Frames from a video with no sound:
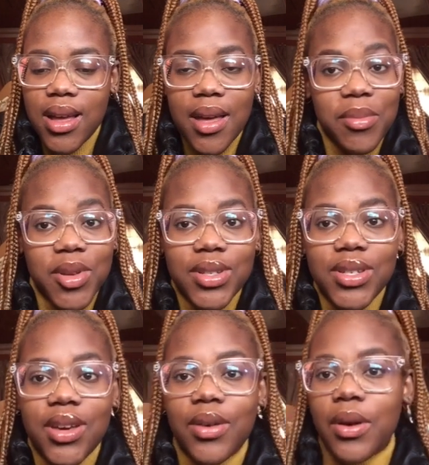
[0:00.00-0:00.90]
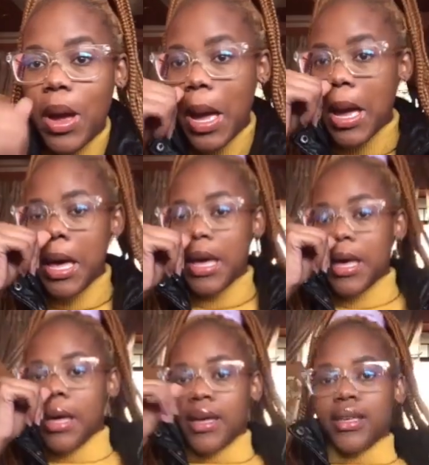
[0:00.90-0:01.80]
I'm good to go.
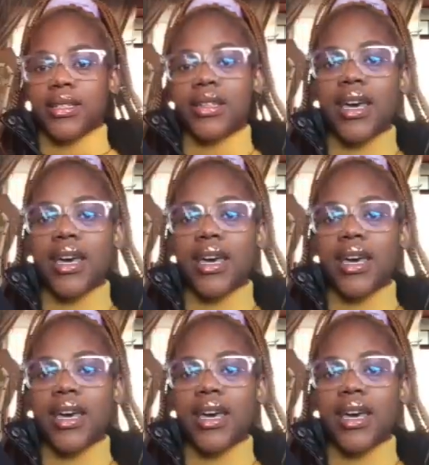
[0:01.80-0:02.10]
So